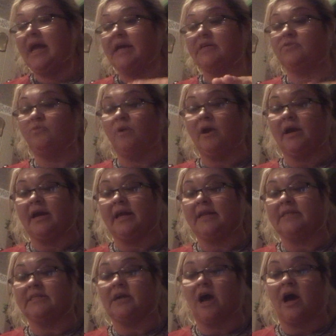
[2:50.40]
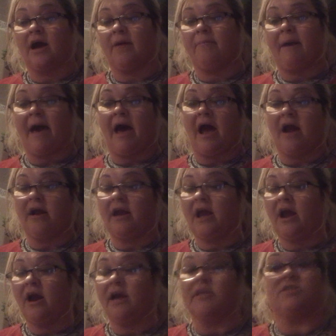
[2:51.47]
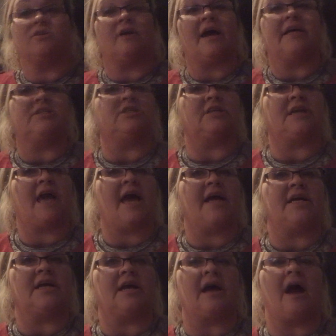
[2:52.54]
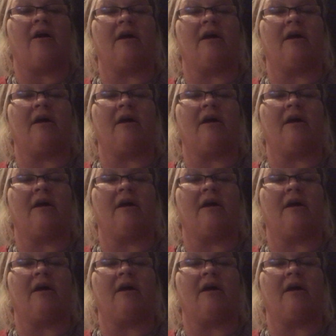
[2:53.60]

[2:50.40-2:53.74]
is we're going to talk about our character education